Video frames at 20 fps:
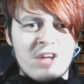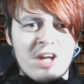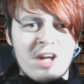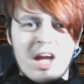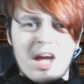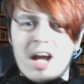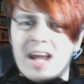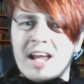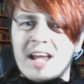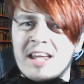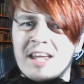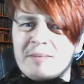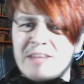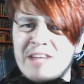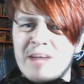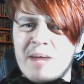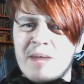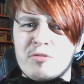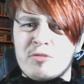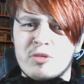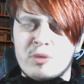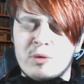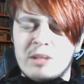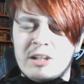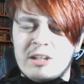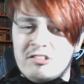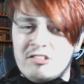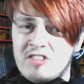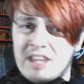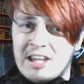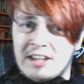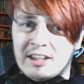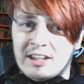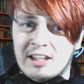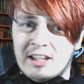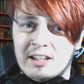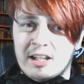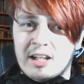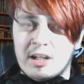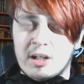can be absolutely deadly
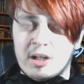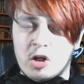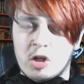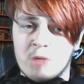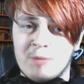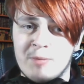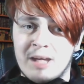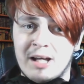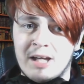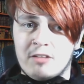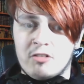in combat.